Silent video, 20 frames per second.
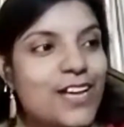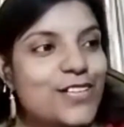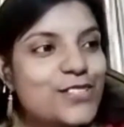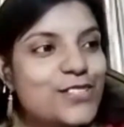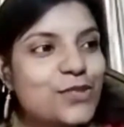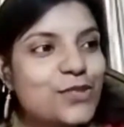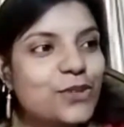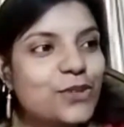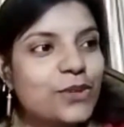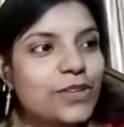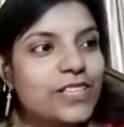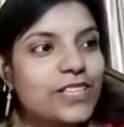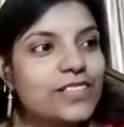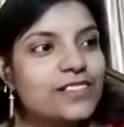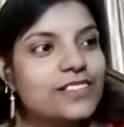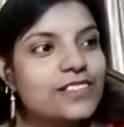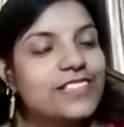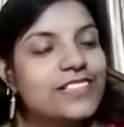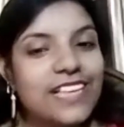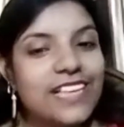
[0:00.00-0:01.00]
So
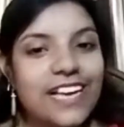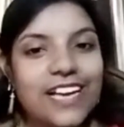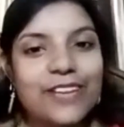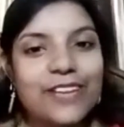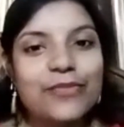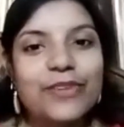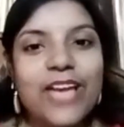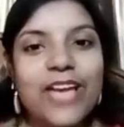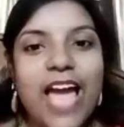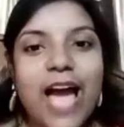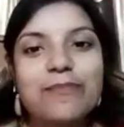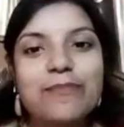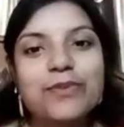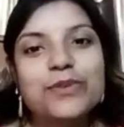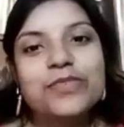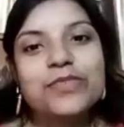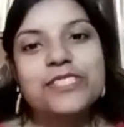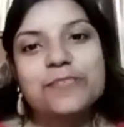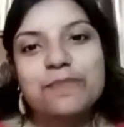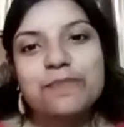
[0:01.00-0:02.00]
in there, we have
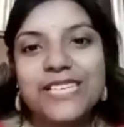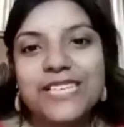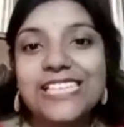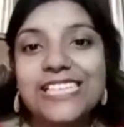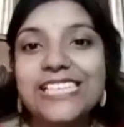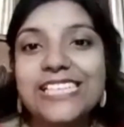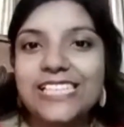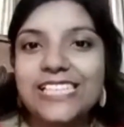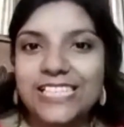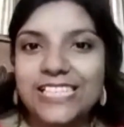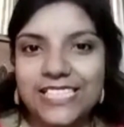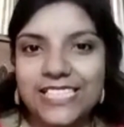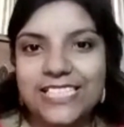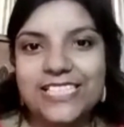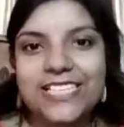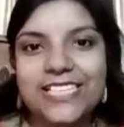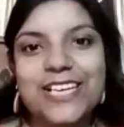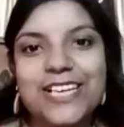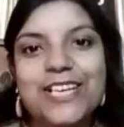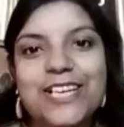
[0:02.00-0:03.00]
to speak in English.